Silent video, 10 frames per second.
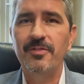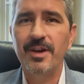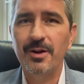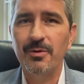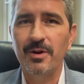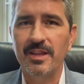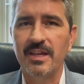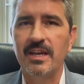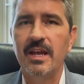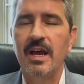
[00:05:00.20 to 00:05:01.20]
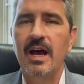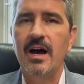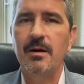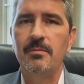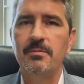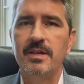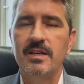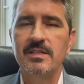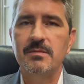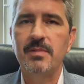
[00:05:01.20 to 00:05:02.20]
fiddle with it,
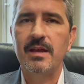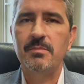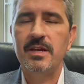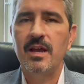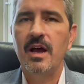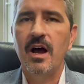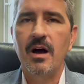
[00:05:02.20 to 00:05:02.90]
because it may be